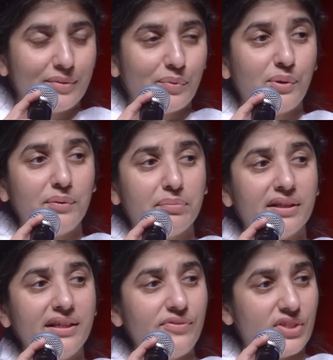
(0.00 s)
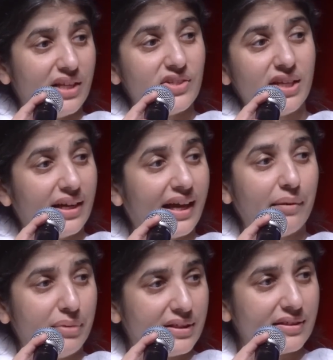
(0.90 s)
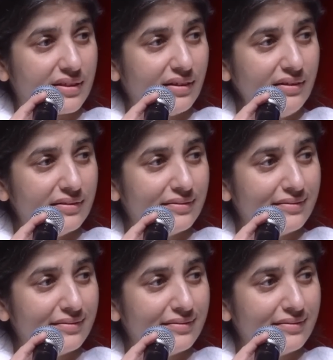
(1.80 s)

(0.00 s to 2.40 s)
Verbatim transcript: what do we believe? Changing a habit is the,